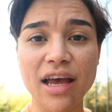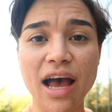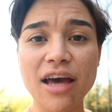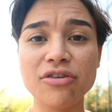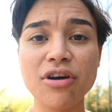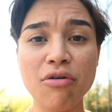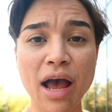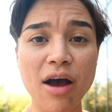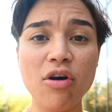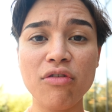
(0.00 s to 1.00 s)
I don't know
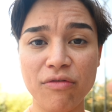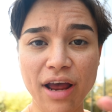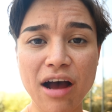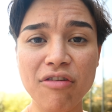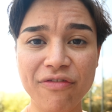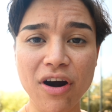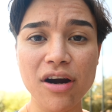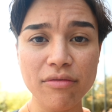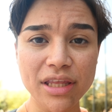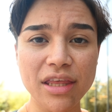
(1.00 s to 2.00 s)
how, how far
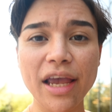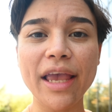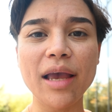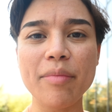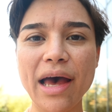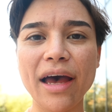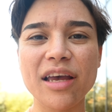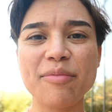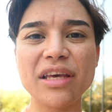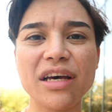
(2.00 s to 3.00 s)
are we thinking
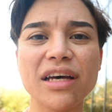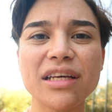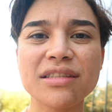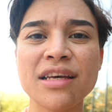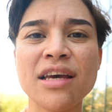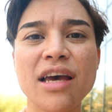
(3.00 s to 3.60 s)
back because,